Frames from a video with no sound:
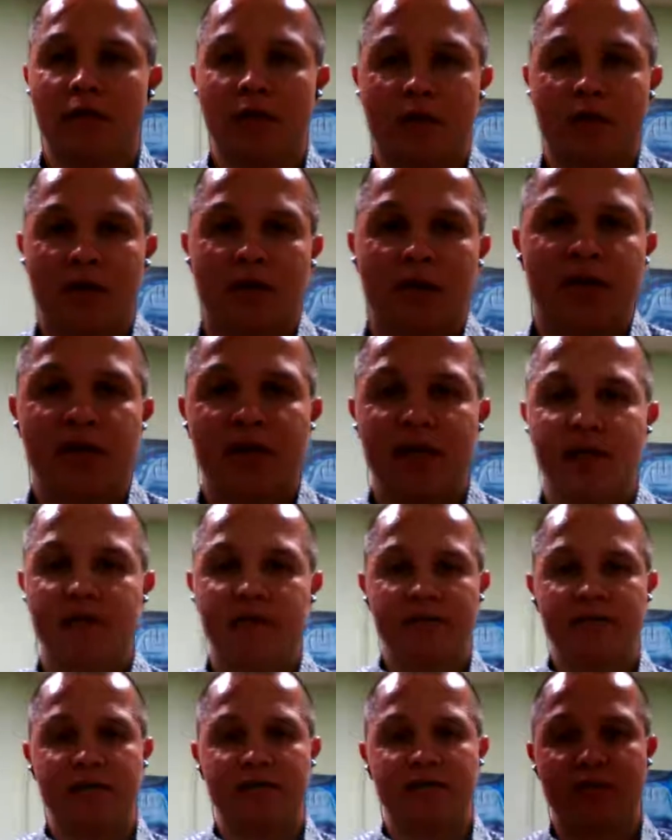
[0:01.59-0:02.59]
Okay, guys,
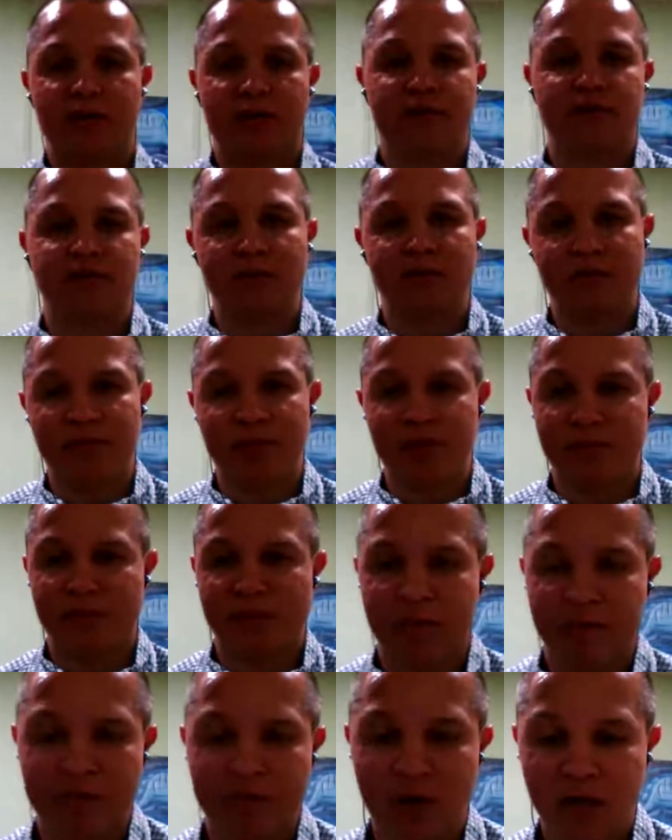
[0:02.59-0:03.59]
this is Jorge from the Big
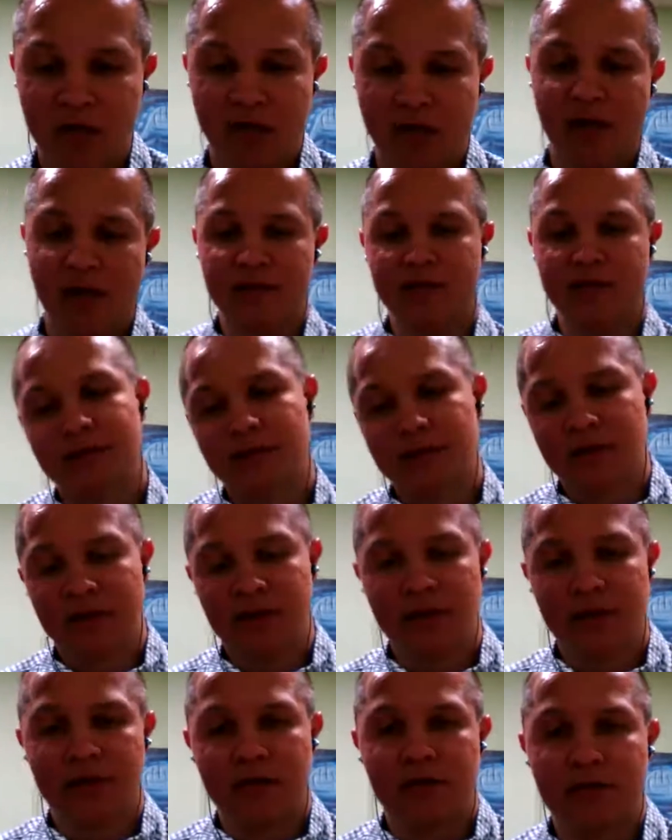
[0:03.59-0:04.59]
Bang Podcast.
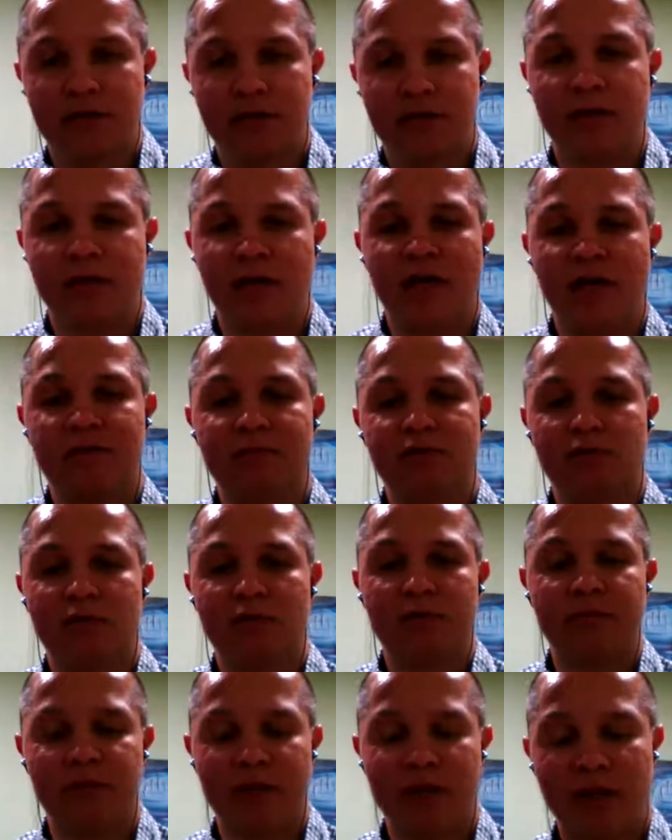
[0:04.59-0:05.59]
Today I'm
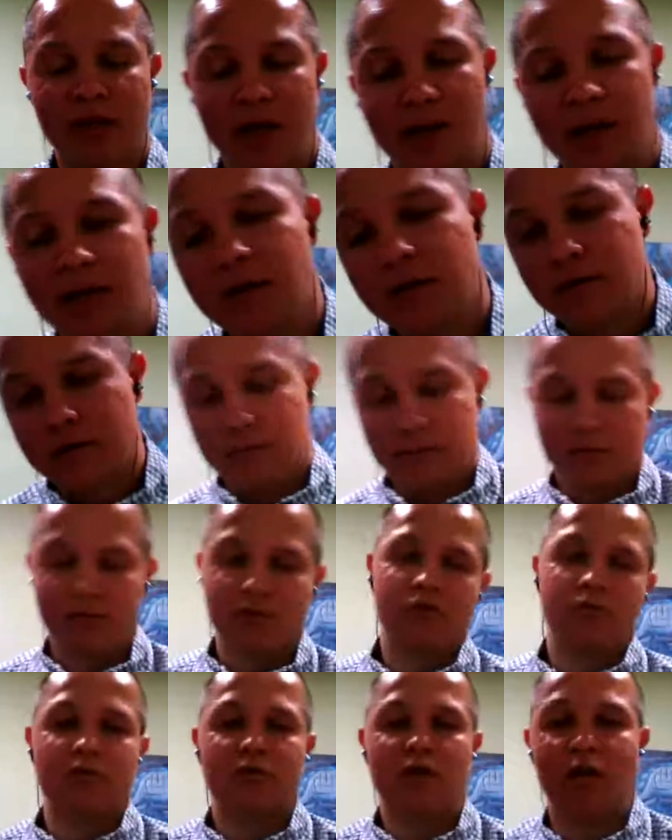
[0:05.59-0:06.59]
joined by
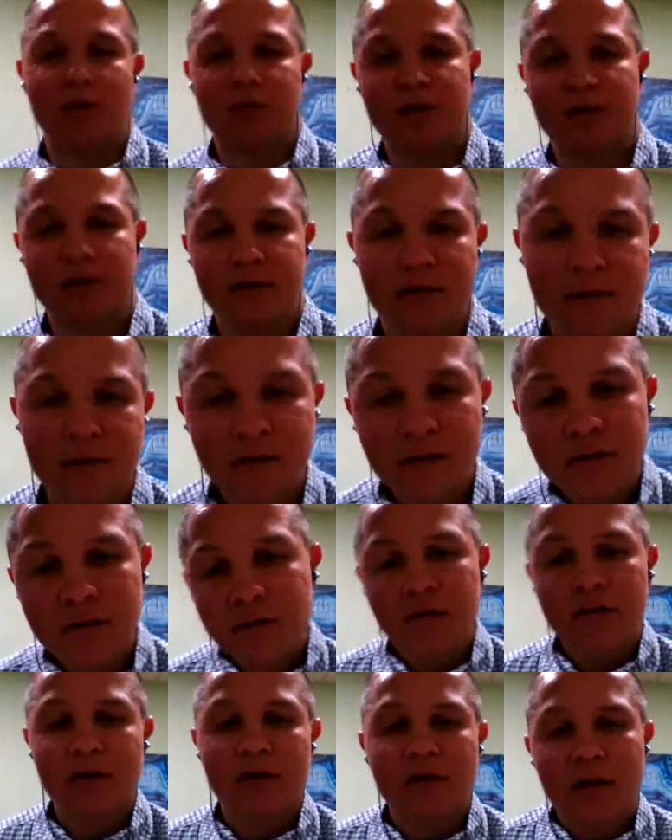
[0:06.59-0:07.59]
Thomas.
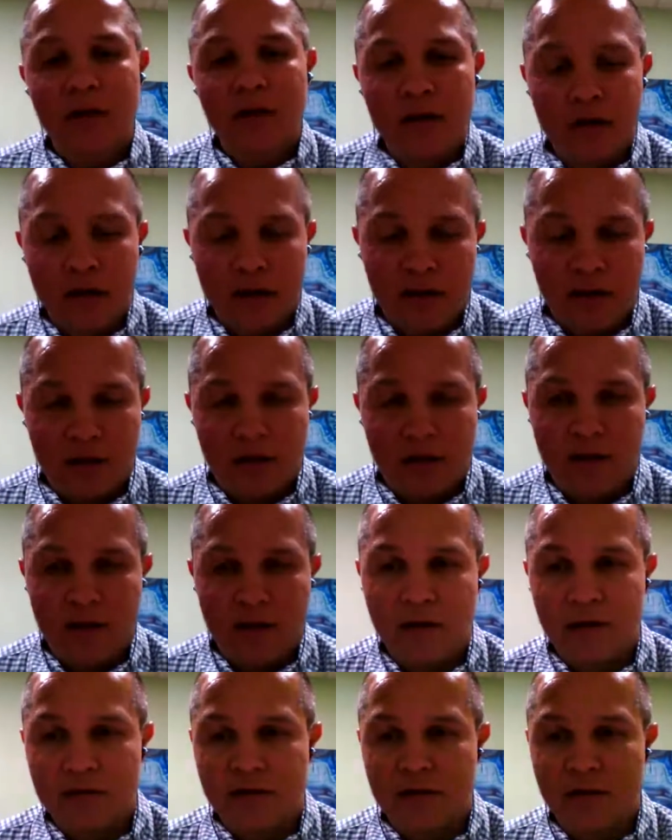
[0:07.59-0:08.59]

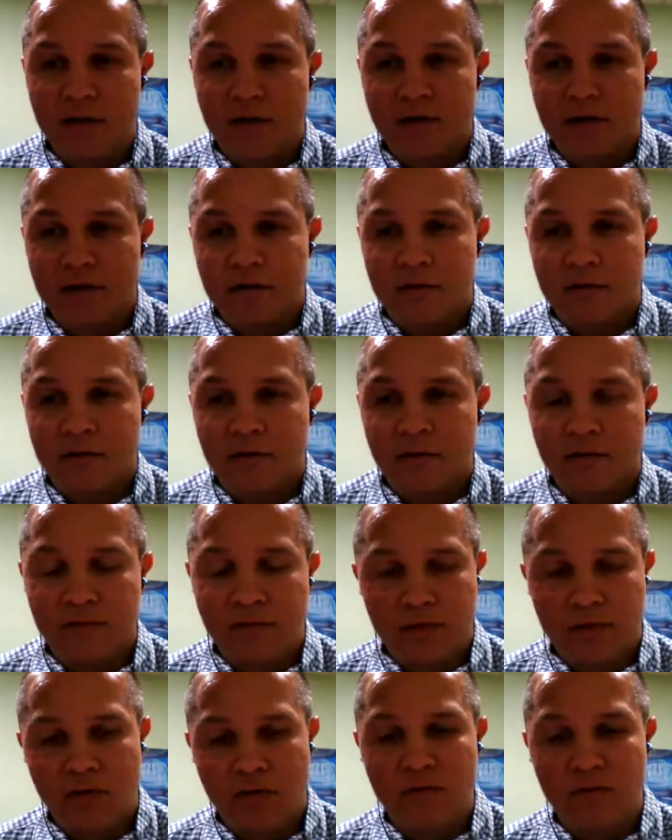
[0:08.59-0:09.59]
He is the
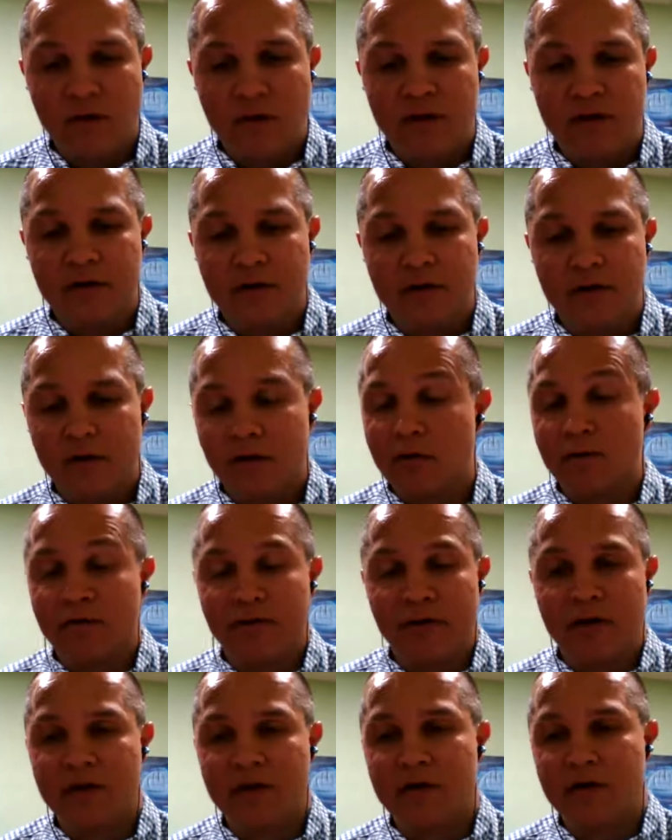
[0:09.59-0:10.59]
co-founder or
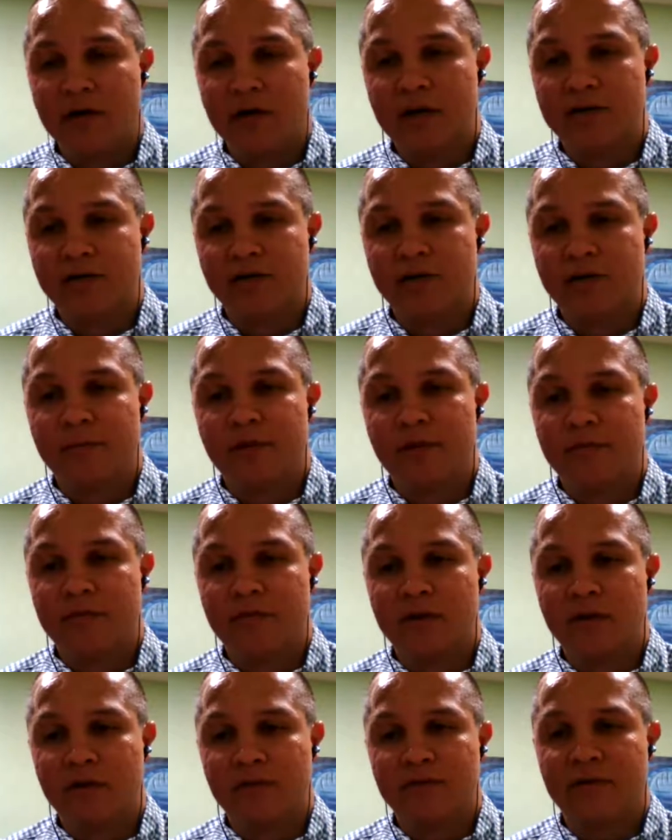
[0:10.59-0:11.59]
founder and chairman of the
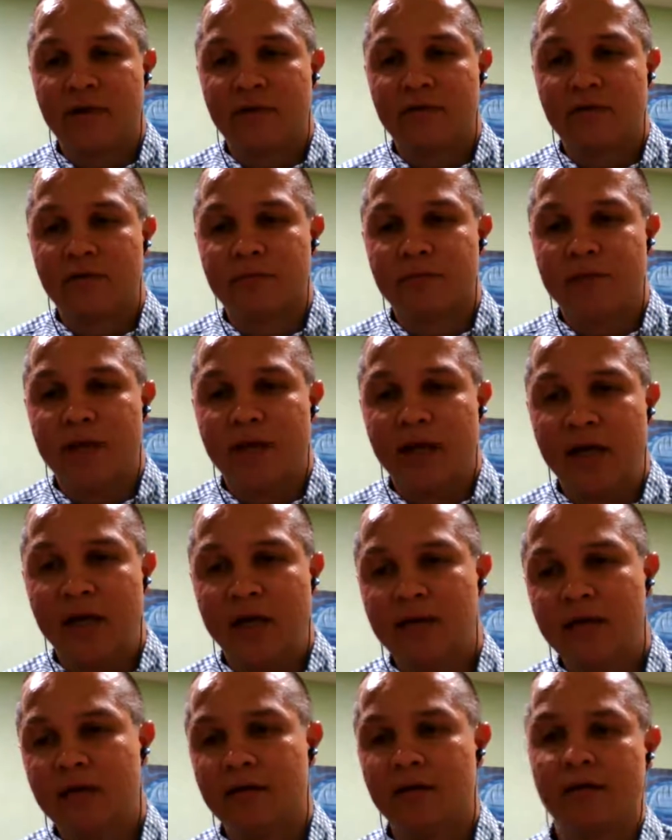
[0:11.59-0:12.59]
Delphi Group
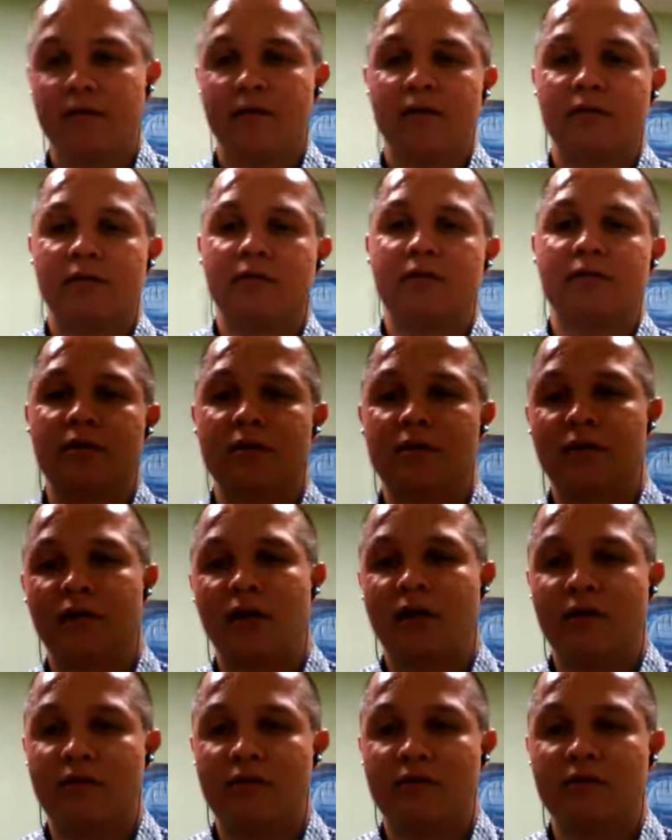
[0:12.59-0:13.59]
and the
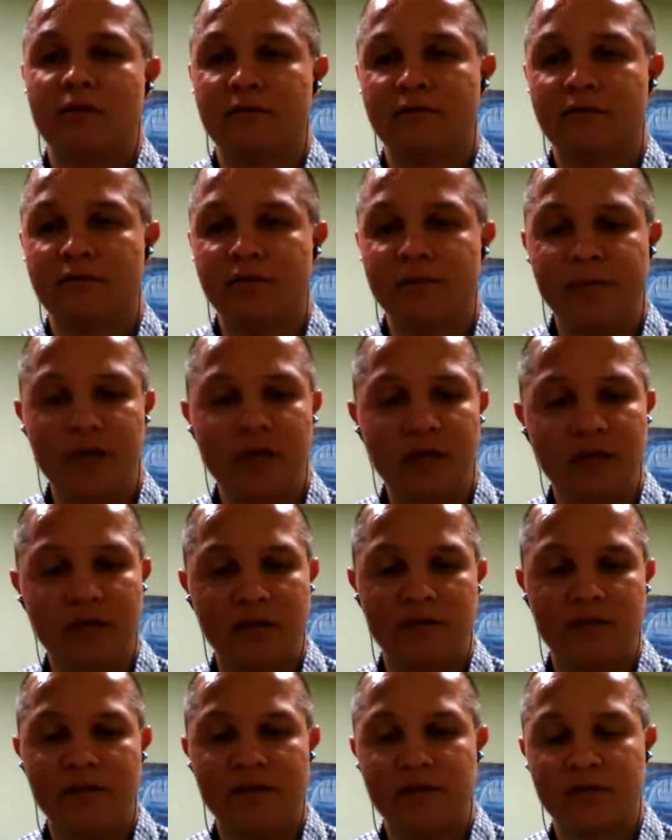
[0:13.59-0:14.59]
author of Revealing
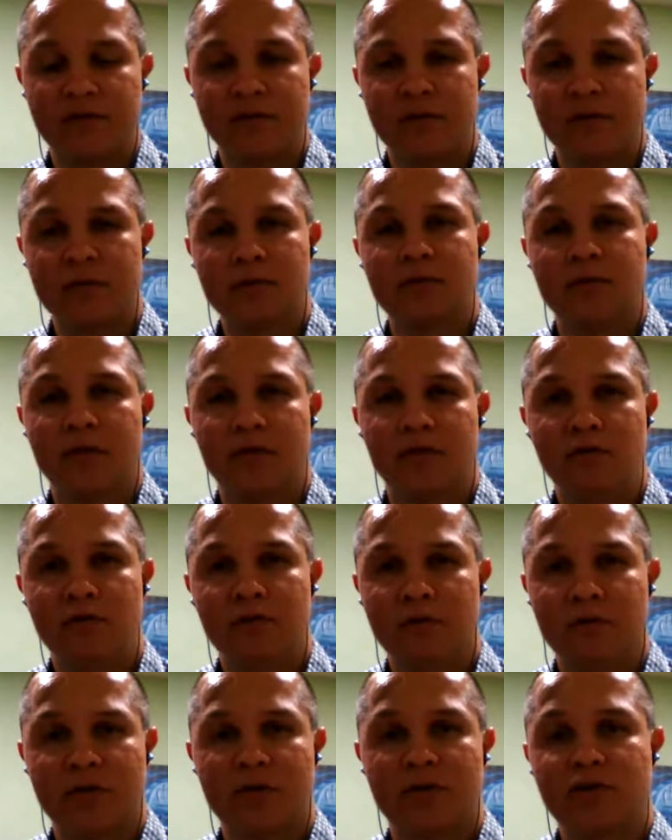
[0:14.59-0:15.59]
the Invisible, a new
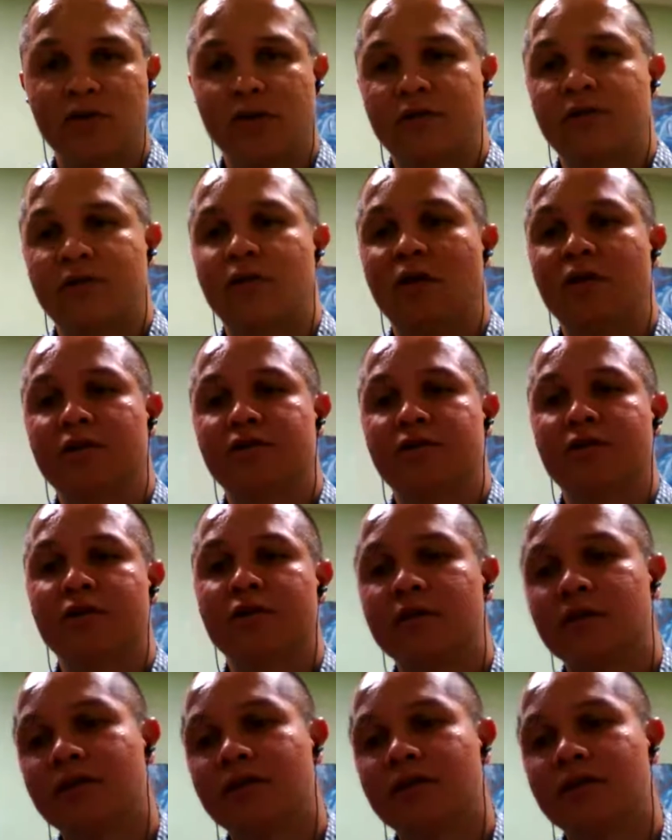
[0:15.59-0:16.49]
book he just launched.